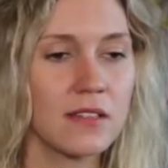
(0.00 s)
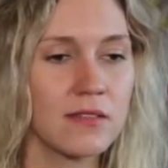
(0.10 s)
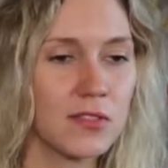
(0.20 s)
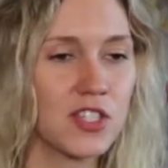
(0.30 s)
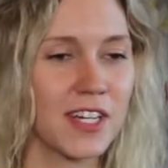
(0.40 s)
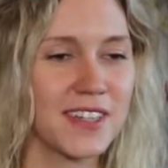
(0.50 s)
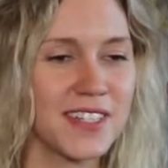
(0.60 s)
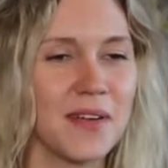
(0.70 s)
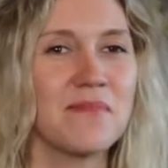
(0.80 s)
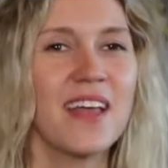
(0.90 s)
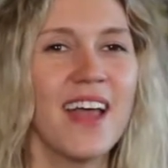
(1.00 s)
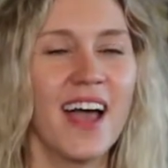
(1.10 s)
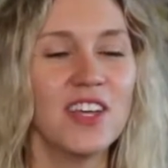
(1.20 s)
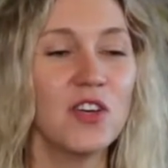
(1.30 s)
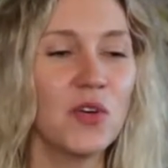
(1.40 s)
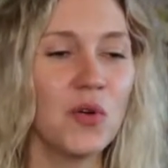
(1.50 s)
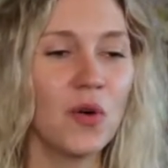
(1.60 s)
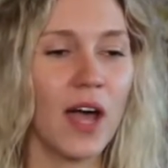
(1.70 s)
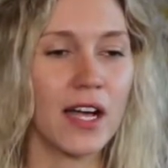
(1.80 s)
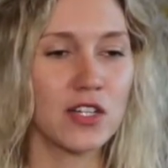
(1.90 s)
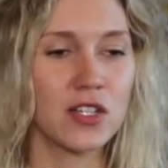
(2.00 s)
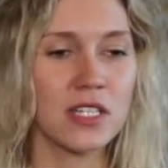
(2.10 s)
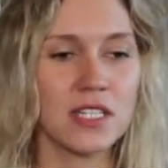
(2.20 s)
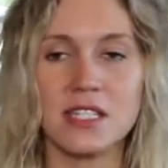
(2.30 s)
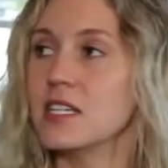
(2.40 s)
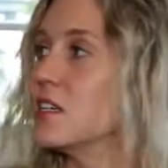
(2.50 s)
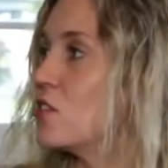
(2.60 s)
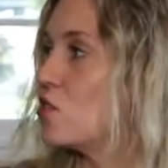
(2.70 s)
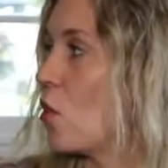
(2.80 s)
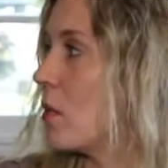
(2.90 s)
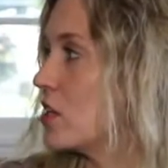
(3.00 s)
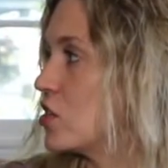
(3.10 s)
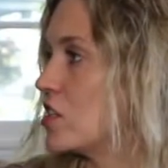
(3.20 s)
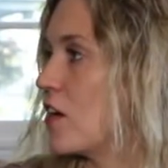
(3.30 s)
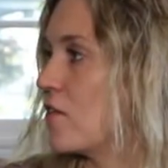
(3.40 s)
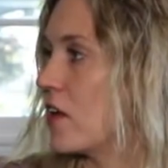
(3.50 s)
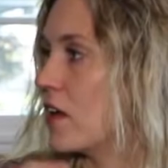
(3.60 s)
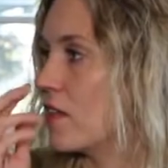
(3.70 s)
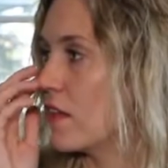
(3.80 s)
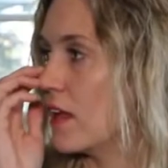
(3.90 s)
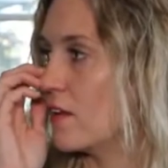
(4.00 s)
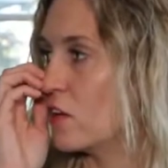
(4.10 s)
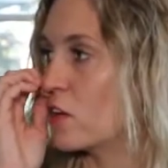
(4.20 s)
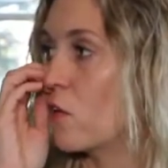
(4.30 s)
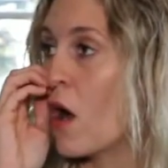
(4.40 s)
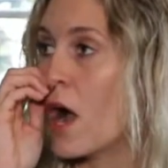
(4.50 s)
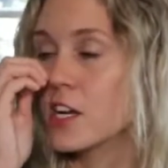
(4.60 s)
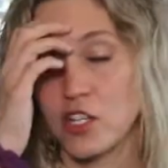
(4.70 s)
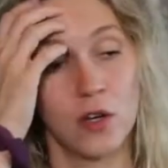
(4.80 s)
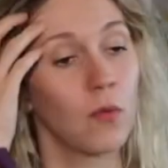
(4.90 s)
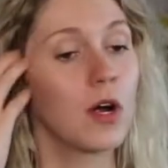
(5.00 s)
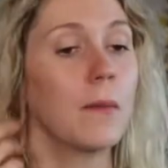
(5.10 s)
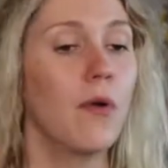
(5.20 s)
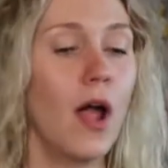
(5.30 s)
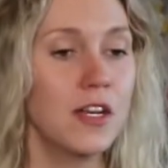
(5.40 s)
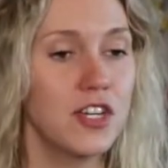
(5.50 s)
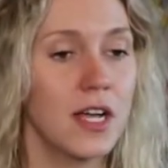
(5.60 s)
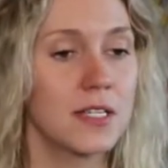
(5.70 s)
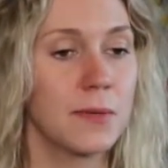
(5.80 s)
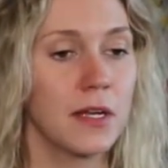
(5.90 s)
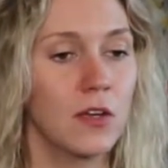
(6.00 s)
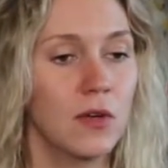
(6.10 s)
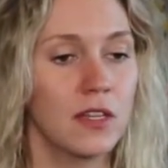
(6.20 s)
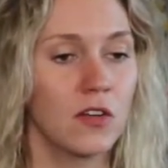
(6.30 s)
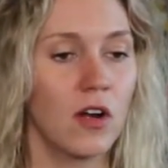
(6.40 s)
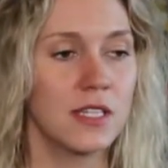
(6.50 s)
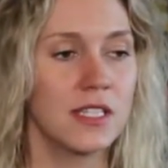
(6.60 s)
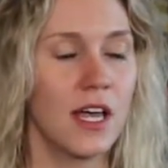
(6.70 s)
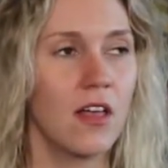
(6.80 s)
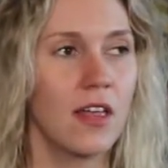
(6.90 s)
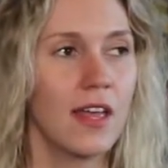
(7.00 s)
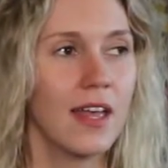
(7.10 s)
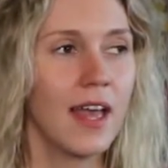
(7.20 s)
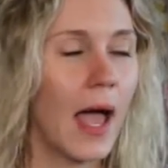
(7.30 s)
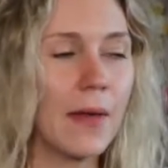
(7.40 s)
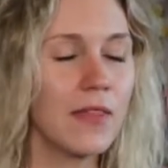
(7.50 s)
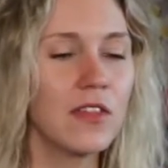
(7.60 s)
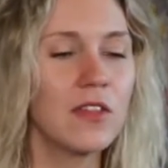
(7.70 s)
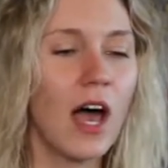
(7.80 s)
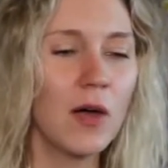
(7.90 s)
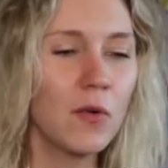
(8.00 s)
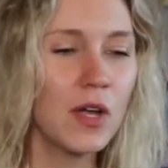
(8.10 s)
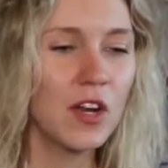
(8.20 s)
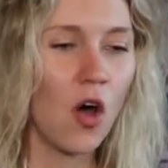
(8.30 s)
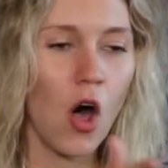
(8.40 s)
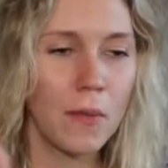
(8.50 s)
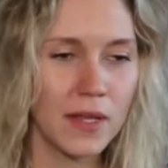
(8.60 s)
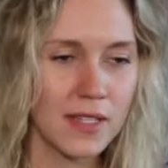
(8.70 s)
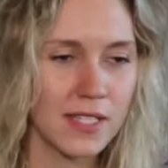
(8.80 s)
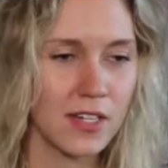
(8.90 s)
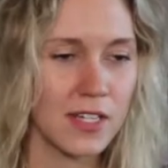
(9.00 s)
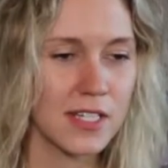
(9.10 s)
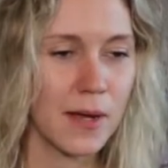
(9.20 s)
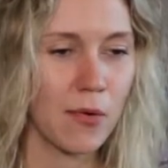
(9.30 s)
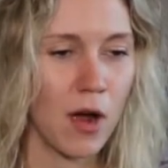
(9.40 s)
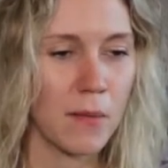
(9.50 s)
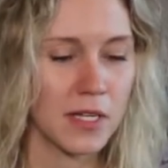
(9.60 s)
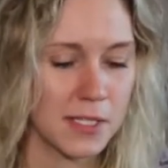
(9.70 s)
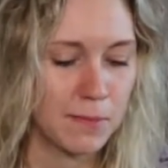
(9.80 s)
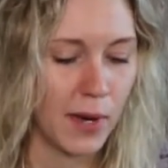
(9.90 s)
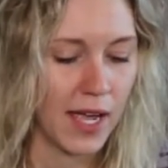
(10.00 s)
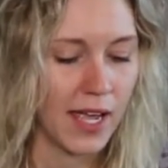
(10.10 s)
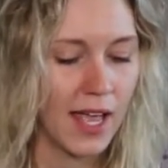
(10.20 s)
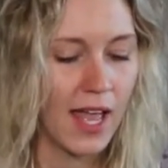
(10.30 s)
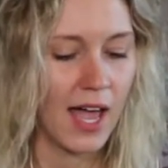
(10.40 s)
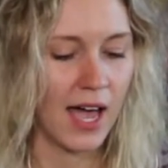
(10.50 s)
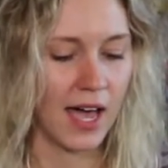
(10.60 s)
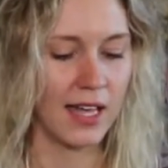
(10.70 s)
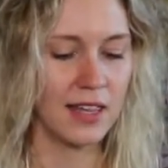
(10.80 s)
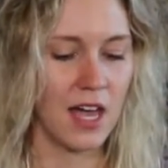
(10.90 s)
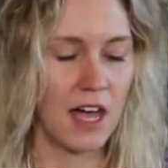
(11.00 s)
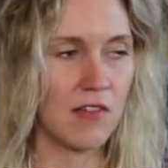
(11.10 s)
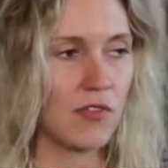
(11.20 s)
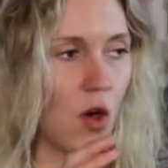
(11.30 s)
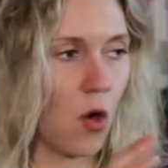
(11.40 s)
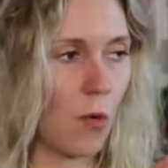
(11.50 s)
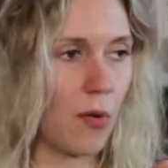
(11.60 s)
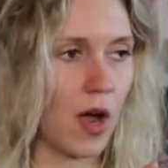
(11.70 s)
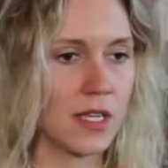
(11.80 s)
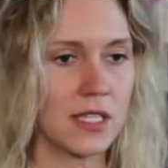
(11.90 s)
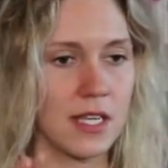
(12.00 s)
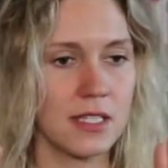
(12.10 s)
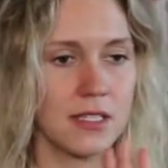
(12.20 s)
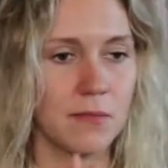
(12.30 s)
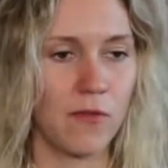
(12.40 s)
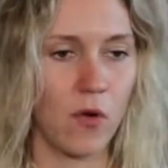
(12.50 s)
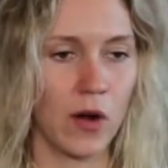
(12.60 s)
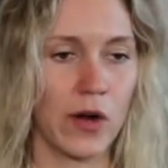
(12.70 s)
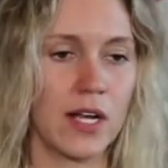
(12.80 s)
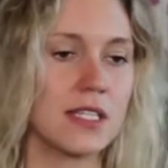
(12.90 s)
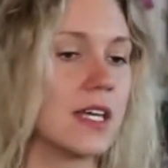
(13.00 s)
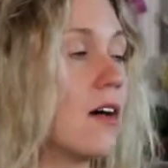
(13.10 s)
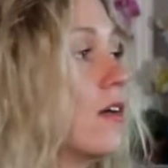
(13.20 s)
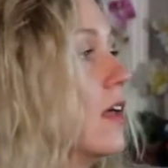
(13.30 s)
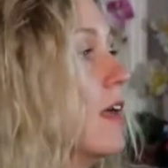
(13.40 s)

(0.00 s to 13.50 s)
was checking the time, you actually see so much stuff in your garage. You can work on projects, but you get the garage sale. It'll all be in the series, I promise. But I love the whole process before a garage sale.